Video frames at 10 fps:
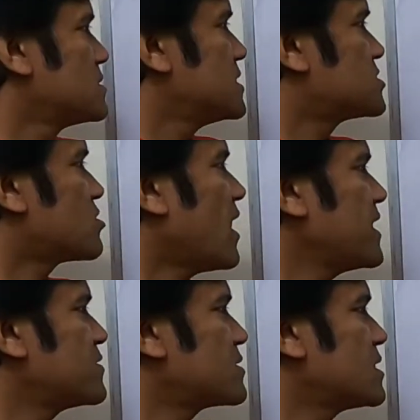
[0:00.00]
This
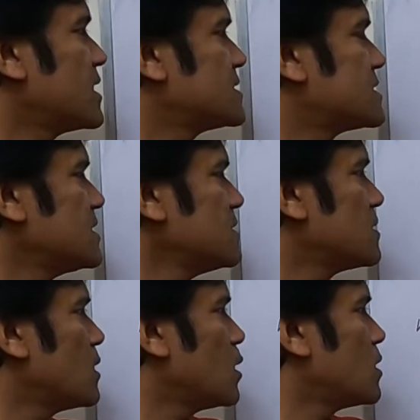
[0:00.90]
write is a
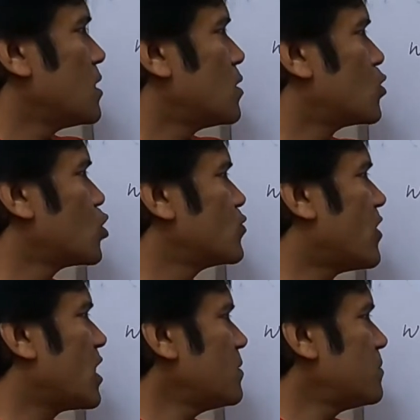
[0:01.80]
root
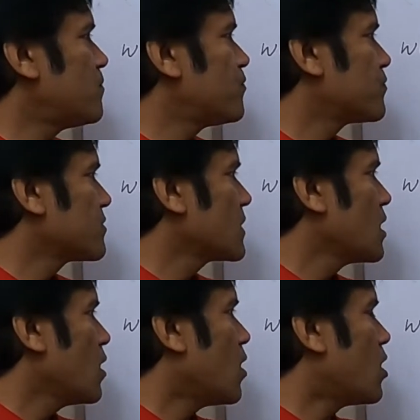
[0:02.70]
verb,
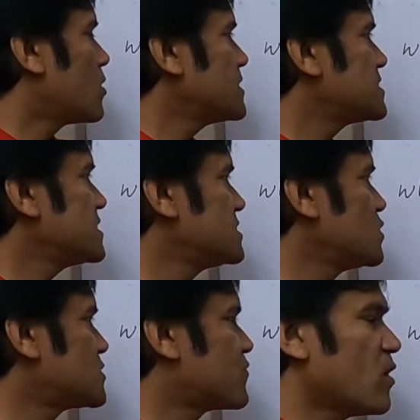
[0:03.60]
always is
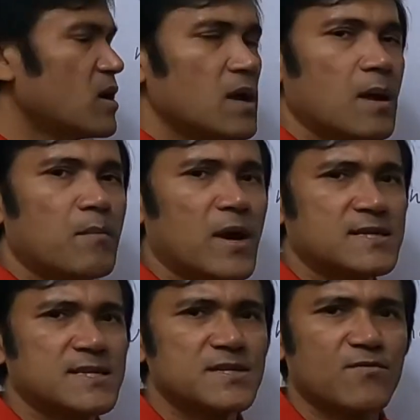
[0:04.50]
used for
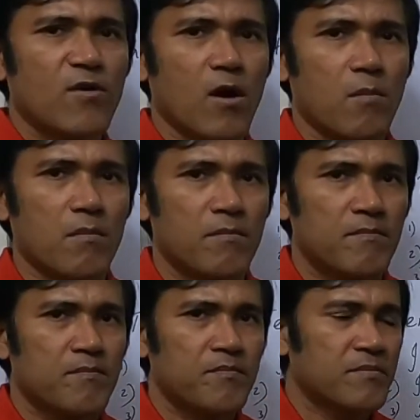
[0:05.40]
present form.
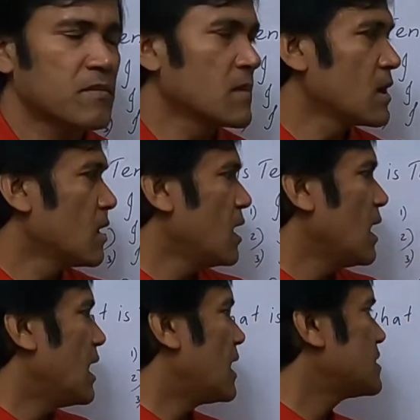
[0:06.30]

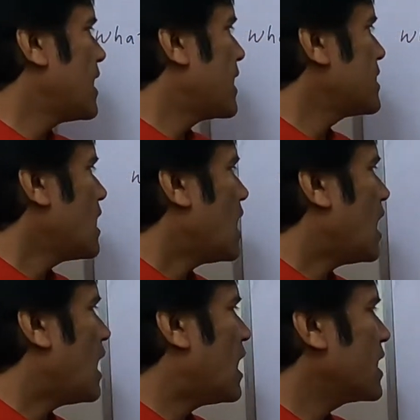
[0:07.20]
And then
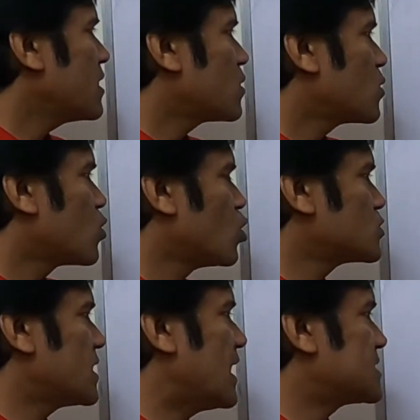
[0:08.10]
I
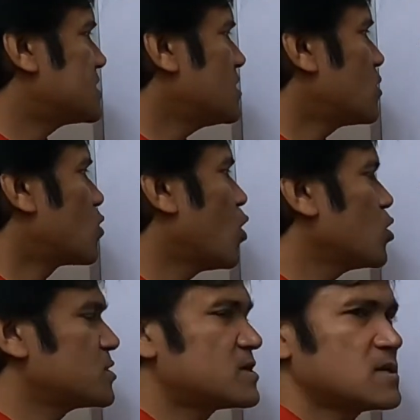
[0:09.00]
wrote a letter.
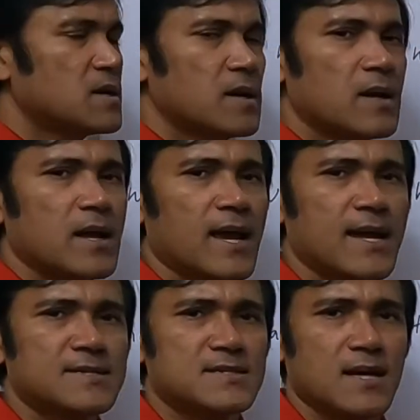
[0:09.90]
Wrote
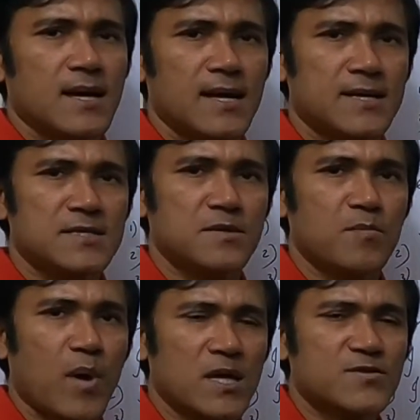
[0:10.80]
is
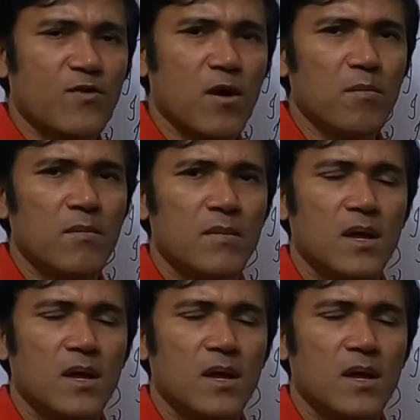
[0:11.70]
in past form,